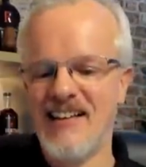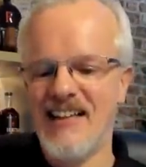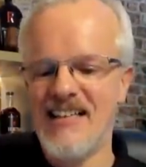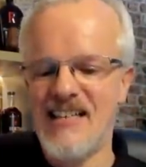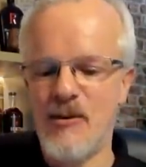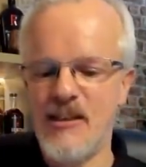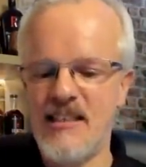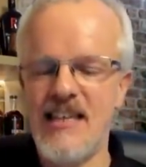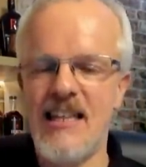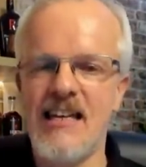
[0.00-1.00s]
Listen, I want
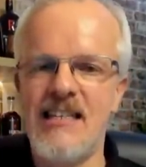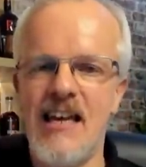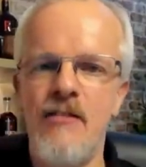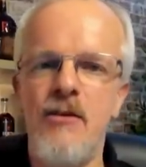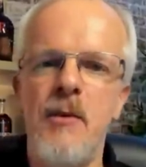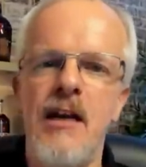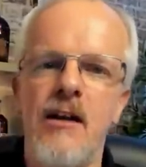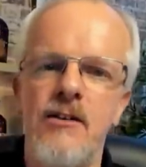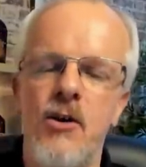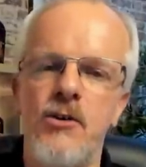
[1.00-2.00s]
to say thanks to everybody.
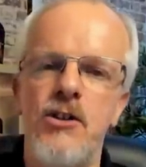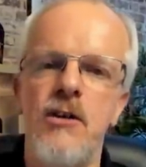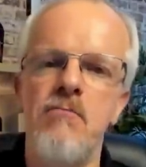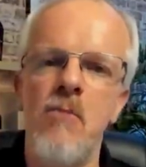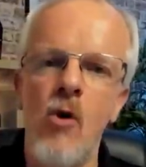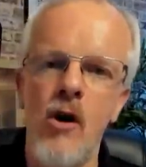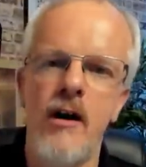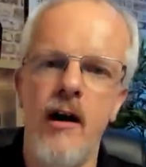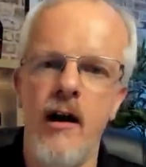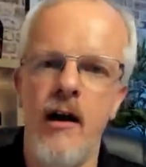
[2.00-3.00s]
I'll talk to you
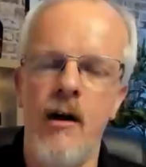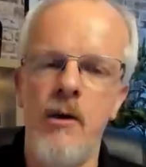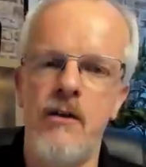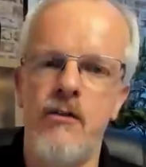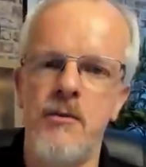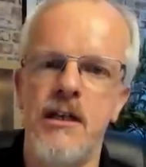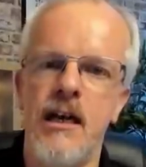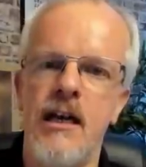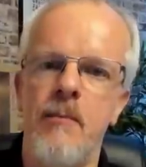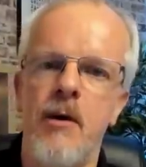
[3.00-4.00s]
more a week from
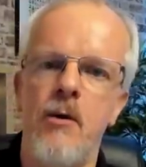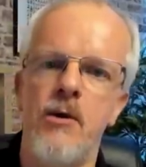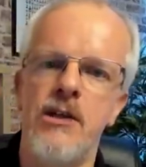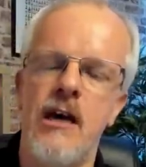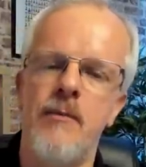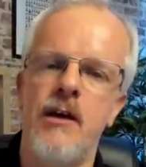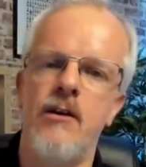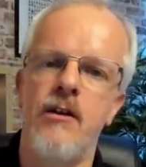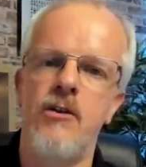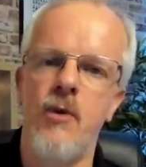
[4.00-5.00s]
tonight about what's happening
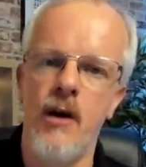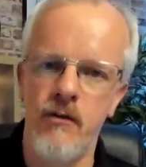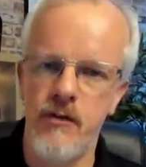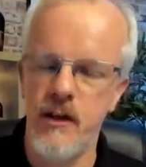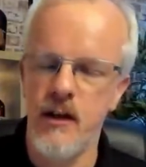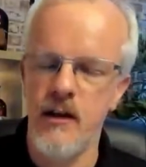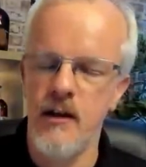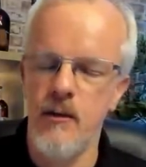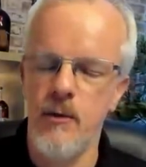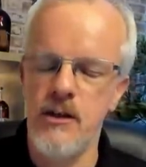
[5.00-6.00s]
on the 12th,
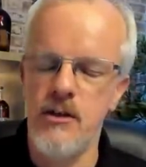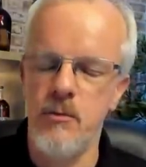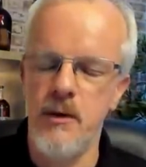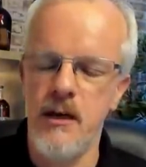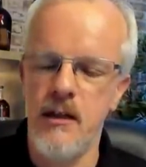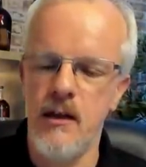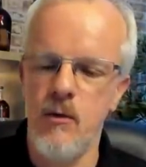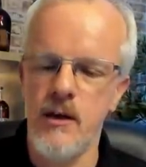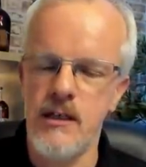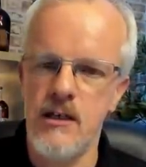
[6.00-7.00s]
which will be
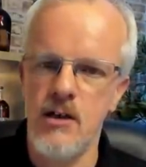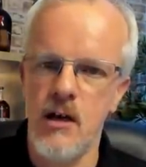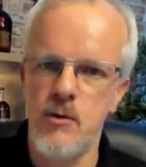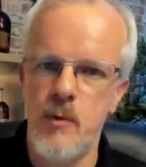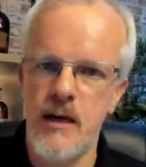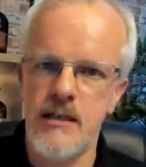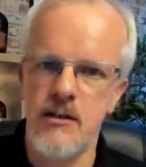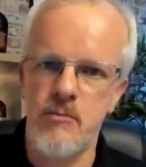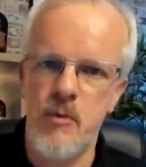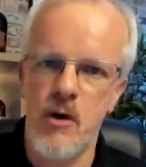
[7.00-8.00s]
the Whiskey Tribes
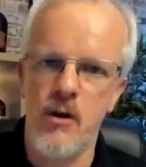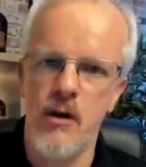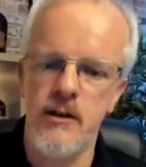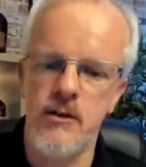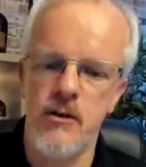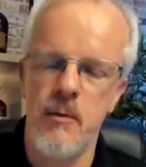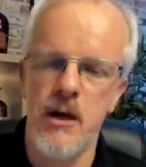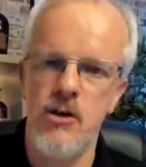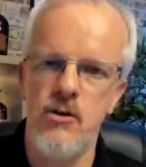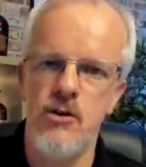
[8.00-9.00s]
Bastards Ball. It's going to be
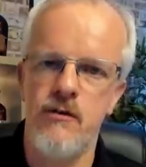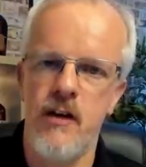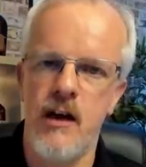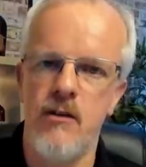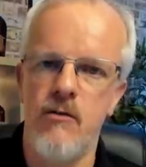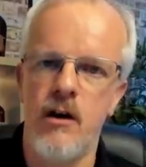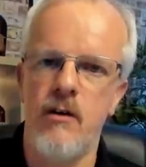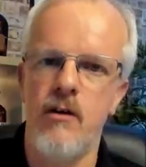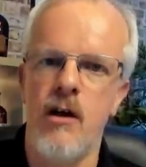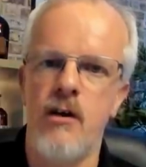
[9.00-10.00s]
a huge event
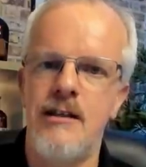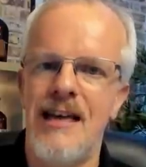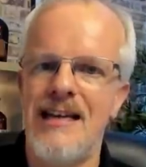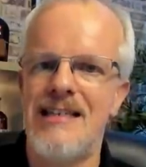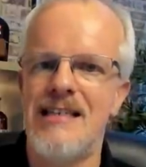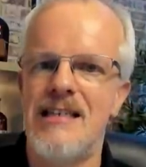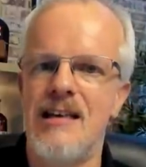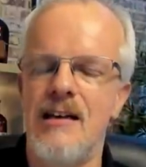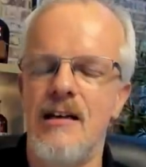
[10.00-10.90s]
running out of Texas.